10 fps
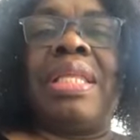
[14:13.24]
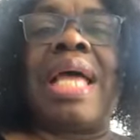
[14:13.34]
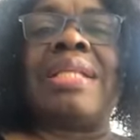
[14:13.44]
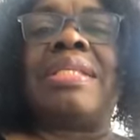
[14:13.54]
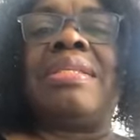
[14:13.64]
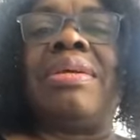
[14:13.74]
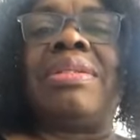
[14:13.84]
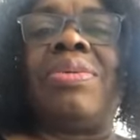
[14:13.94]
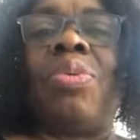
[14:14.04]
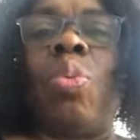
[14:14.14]
that's not
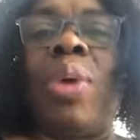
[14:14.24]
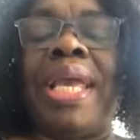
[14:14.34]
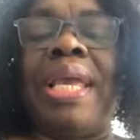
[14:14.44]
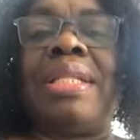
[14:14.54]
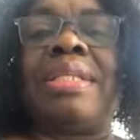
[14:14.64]
the way